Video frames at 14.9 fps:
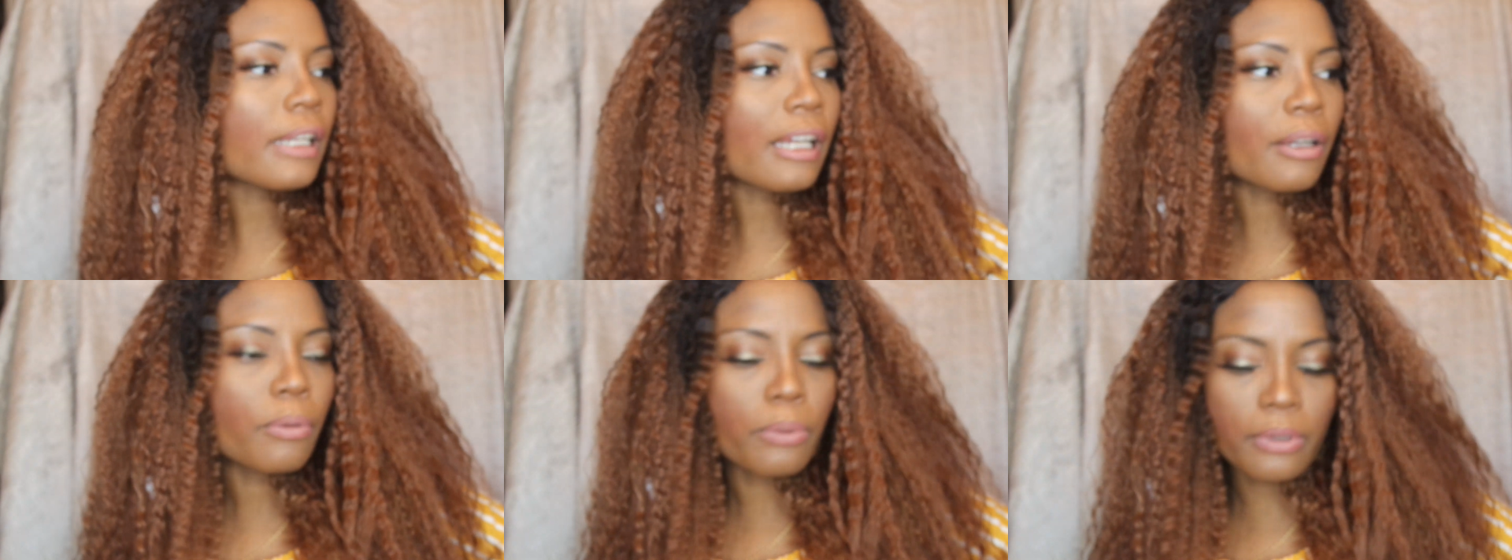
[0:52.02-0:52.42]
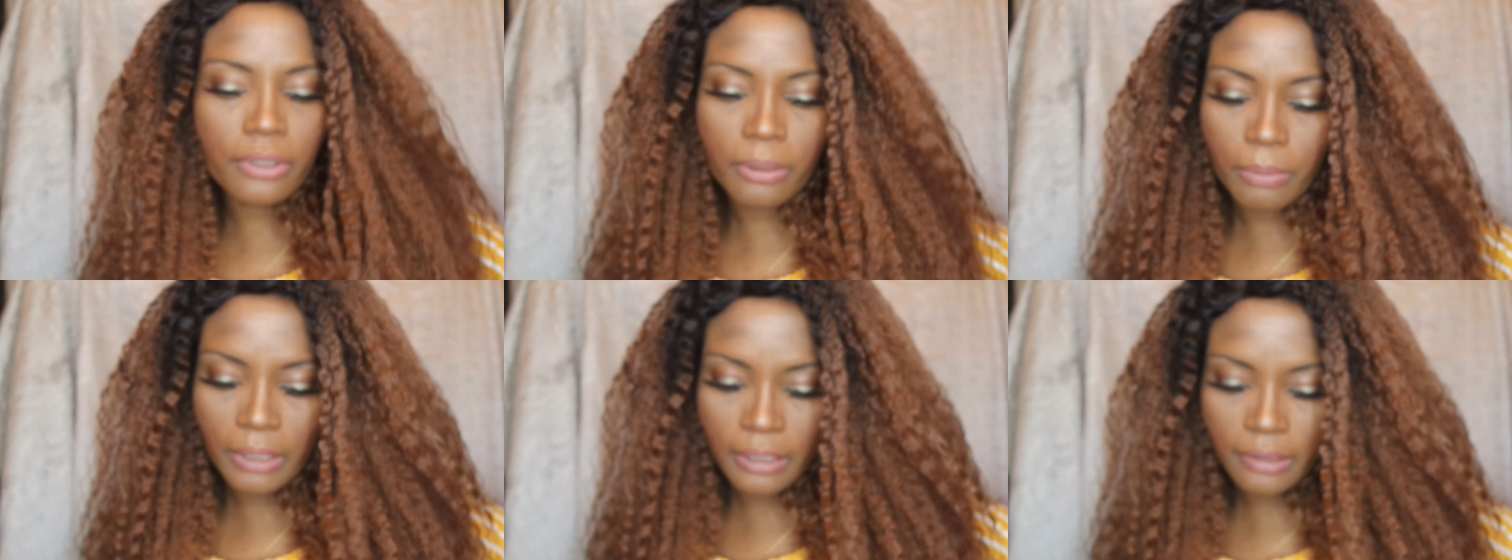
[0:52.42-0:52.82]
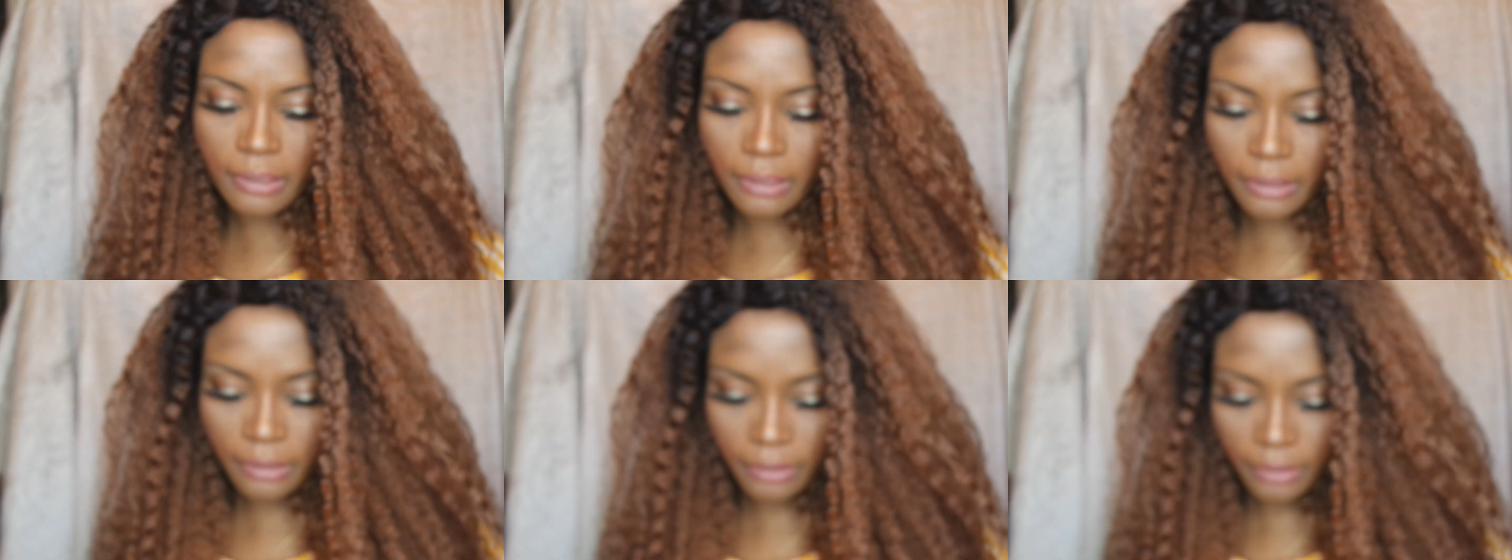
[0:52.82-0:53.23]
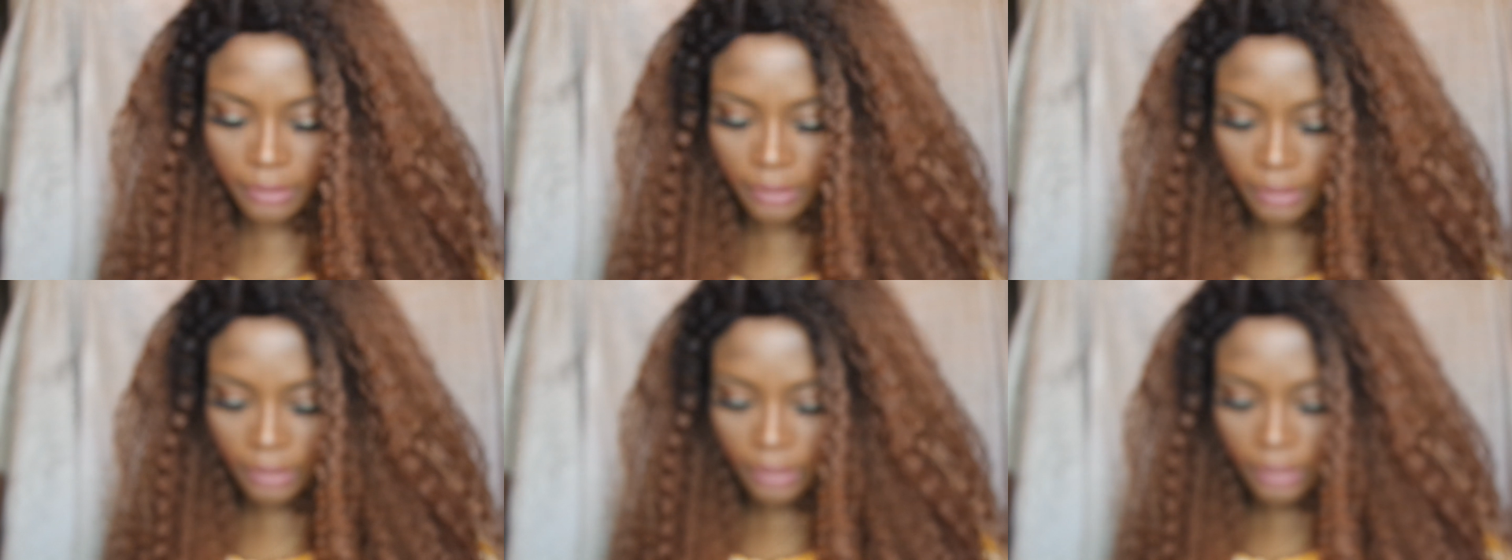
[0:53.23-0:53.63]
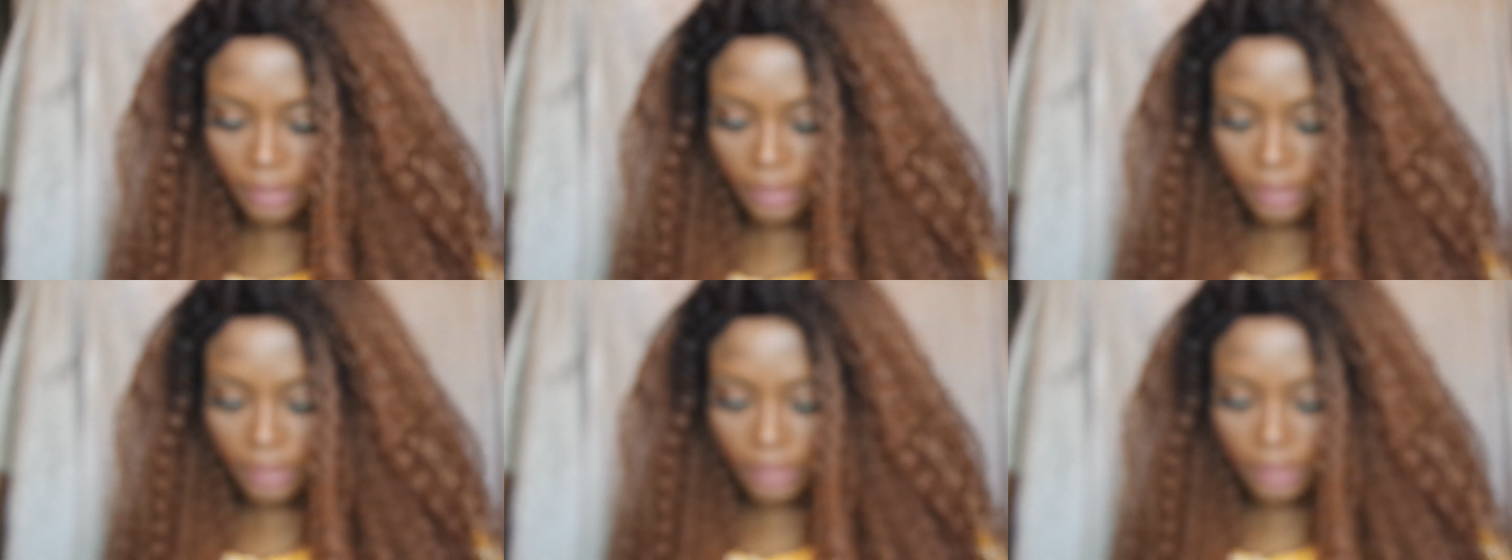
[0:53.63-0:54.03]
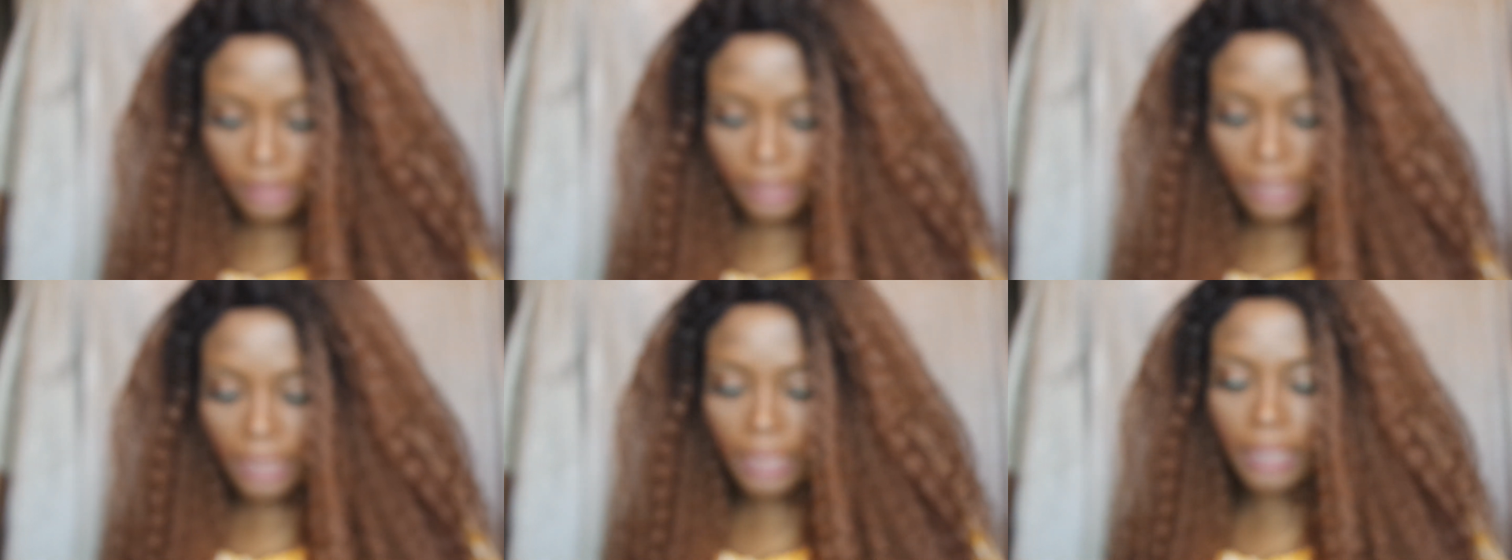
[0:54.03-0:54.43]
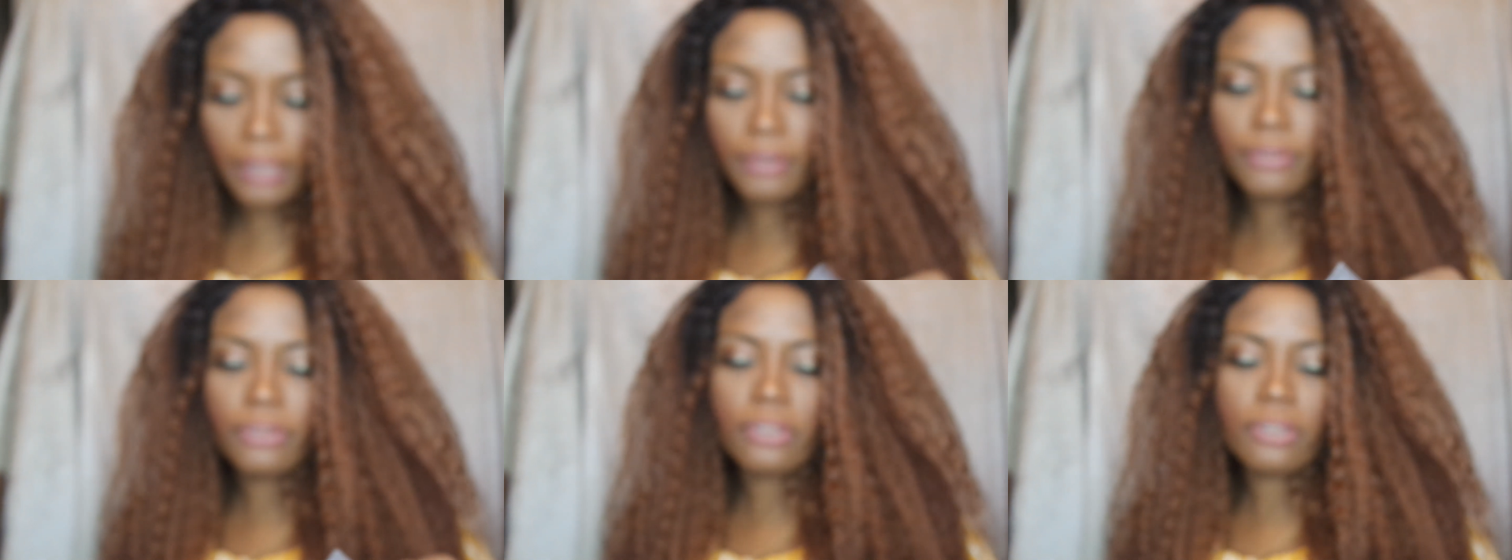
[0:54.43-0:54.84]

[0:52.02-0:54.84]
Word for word: that was amazing to have.